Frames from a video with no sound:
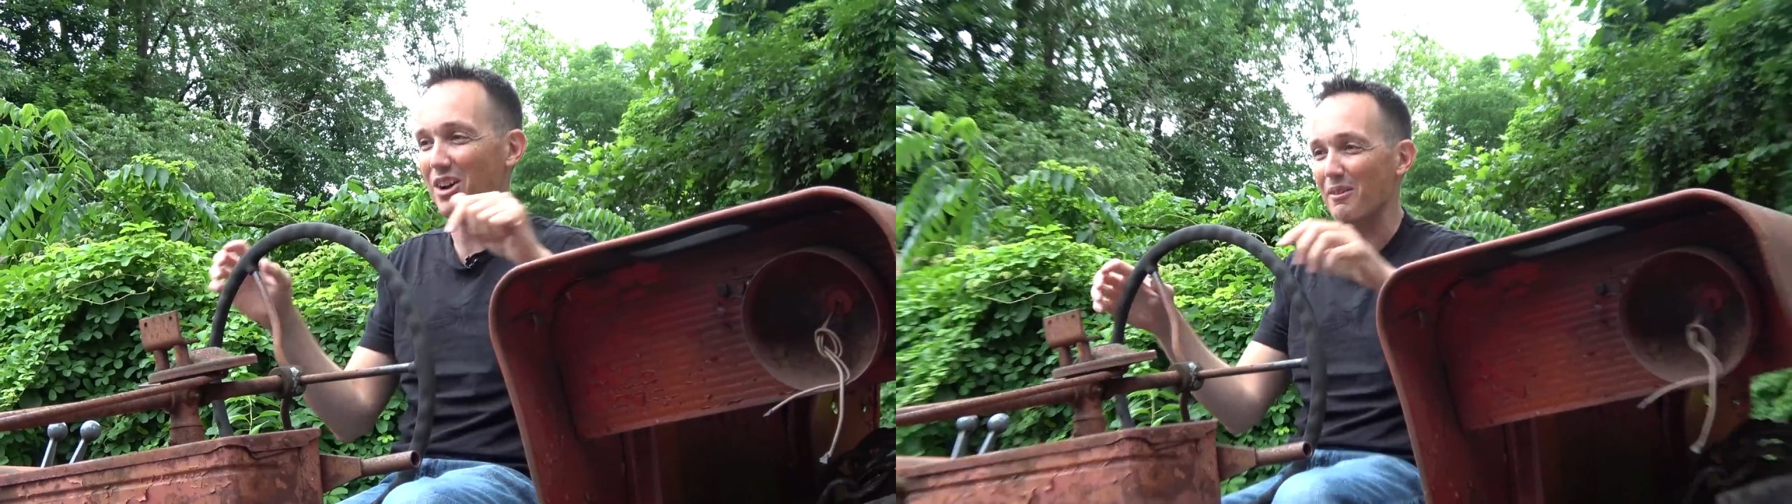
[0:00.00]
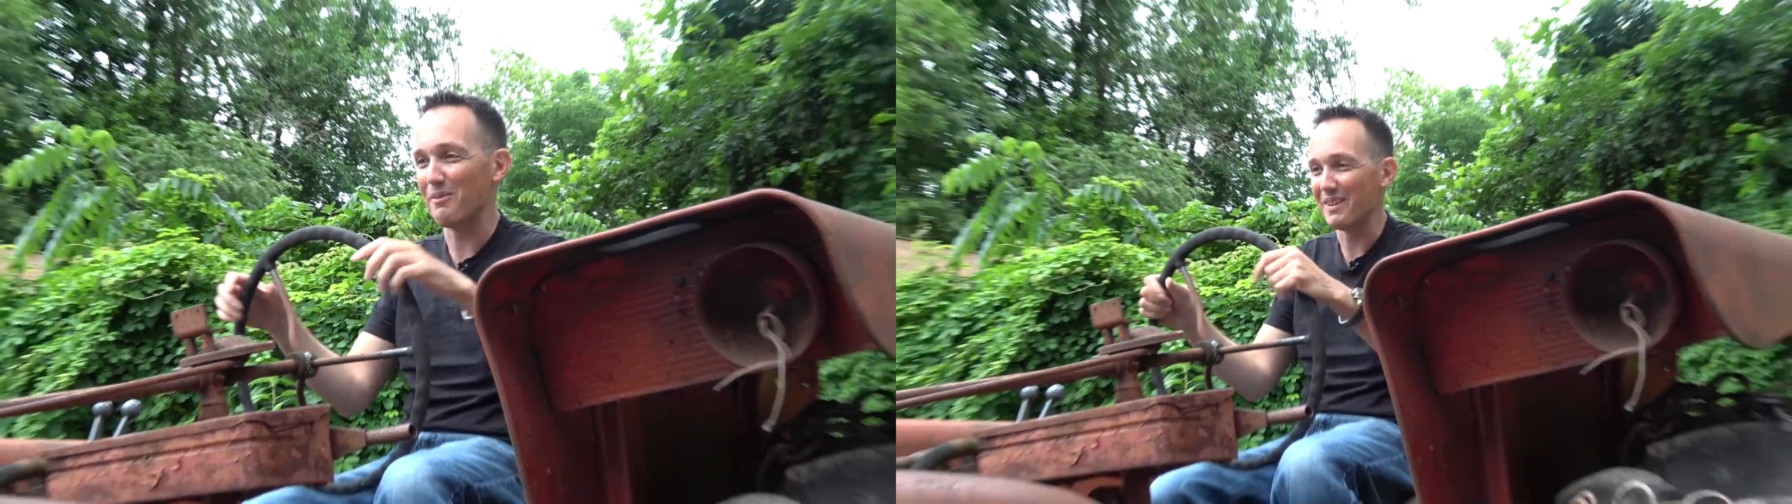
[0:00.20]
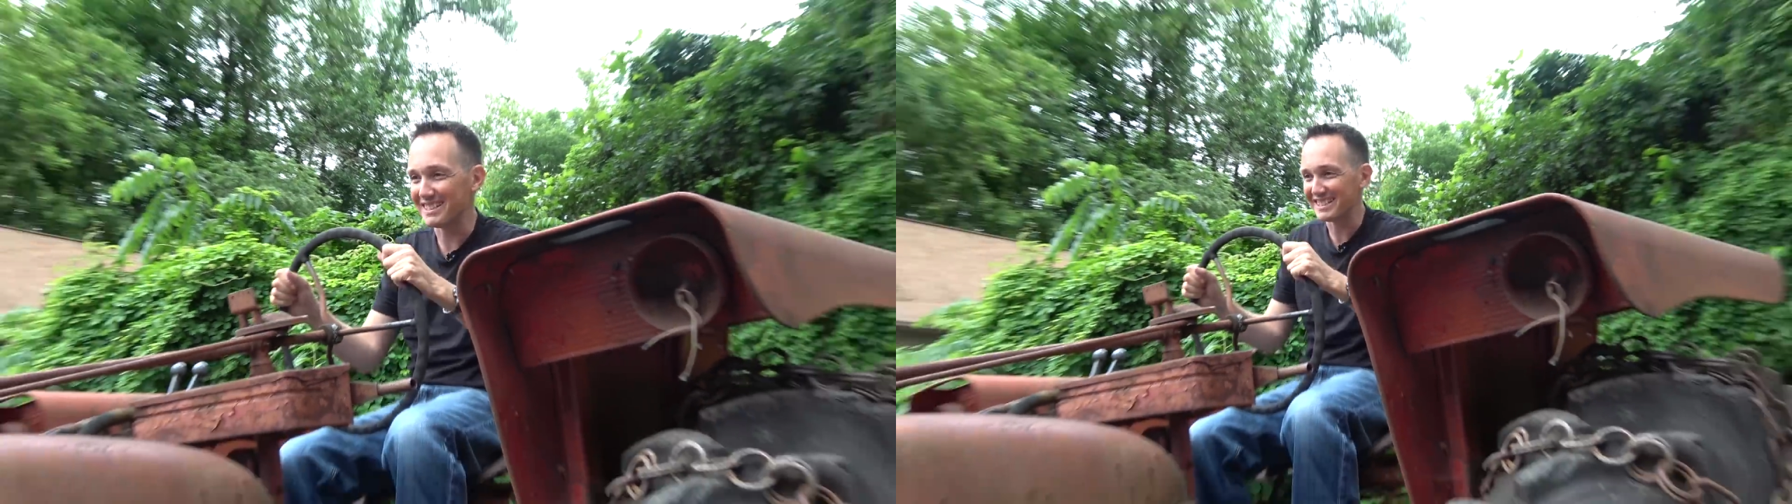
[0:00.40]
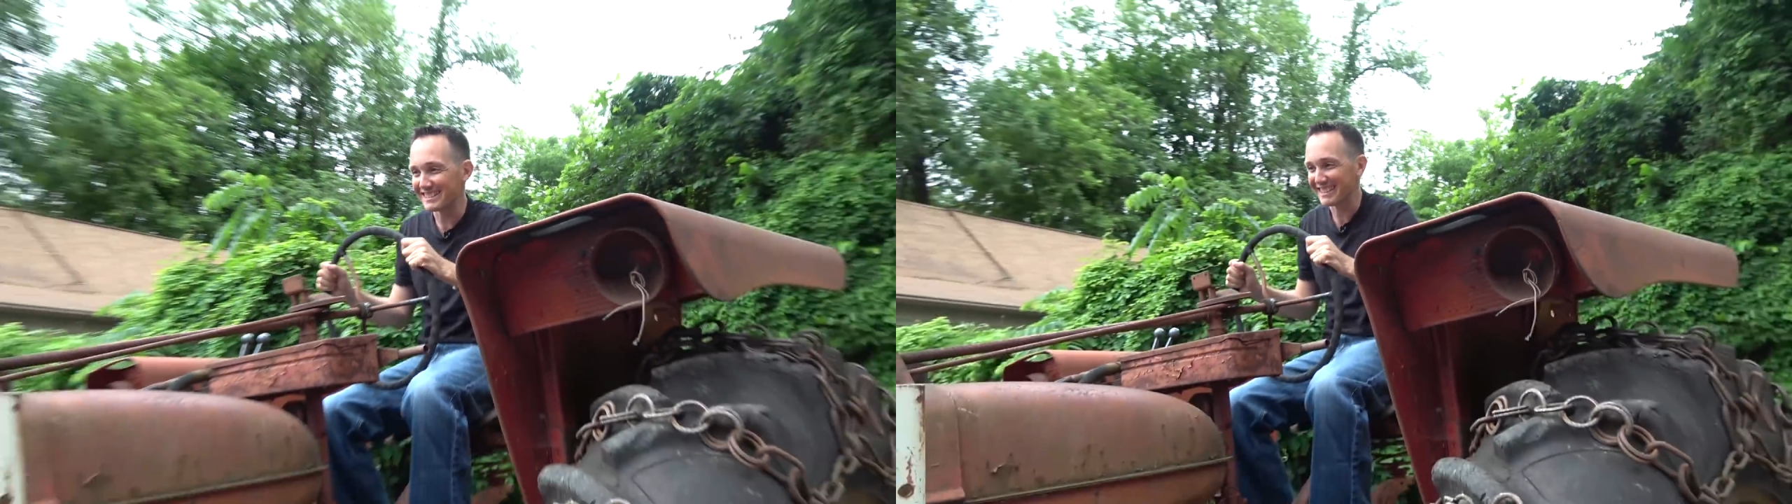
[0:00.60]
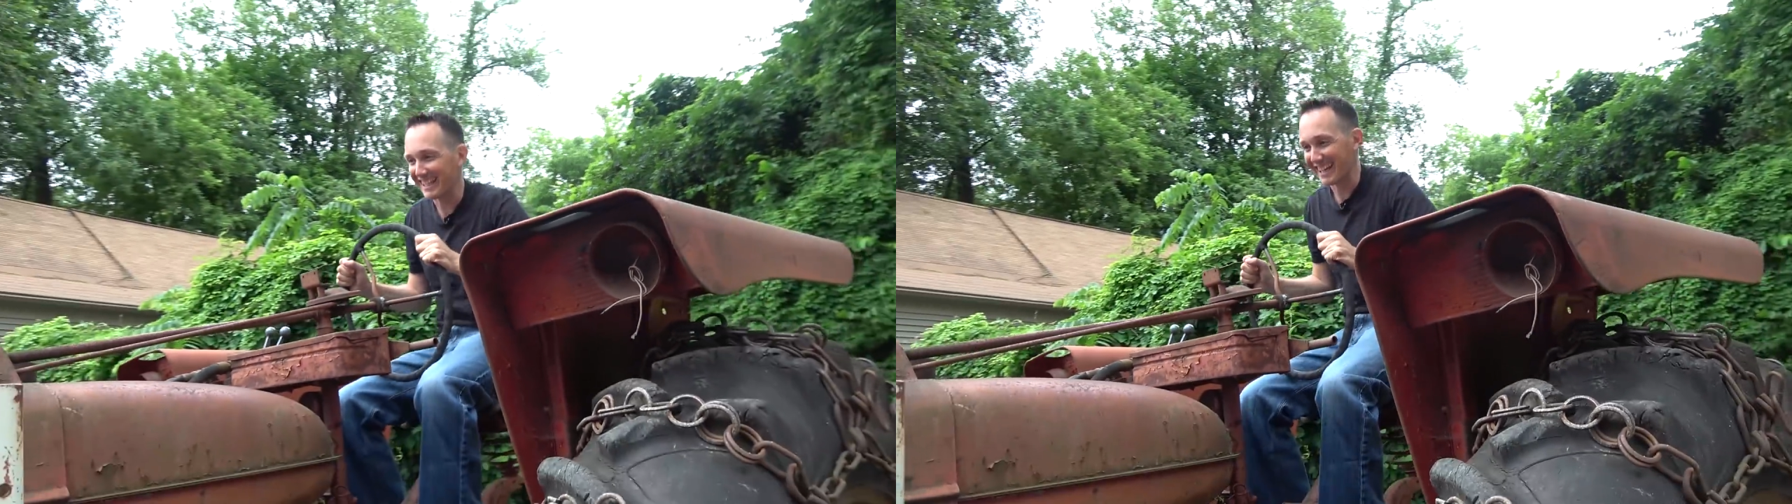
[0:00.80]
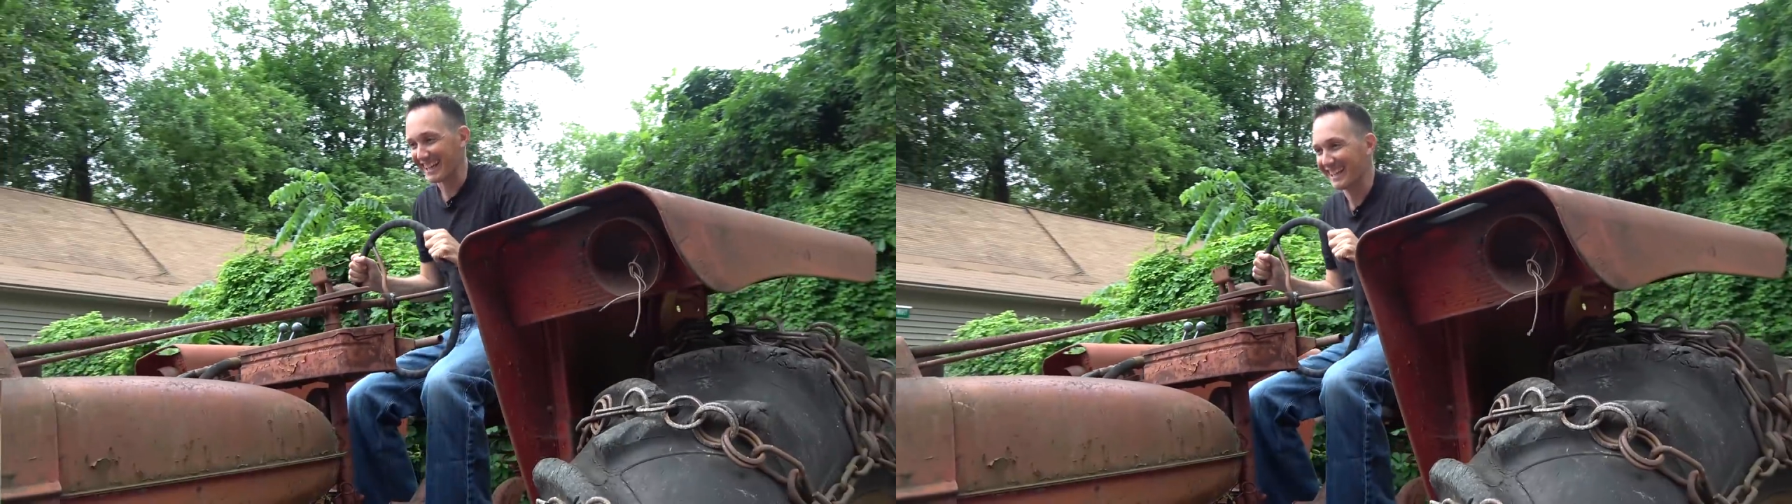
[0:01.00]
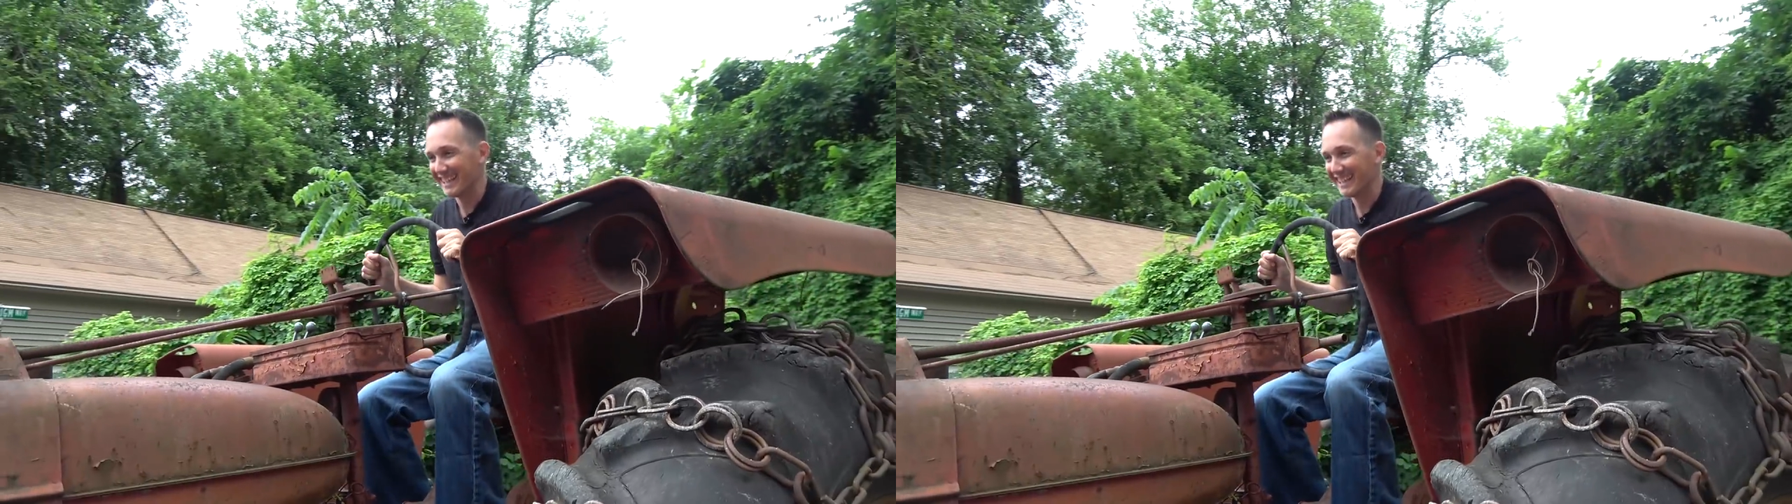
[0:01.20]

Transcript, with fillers: off of it and just like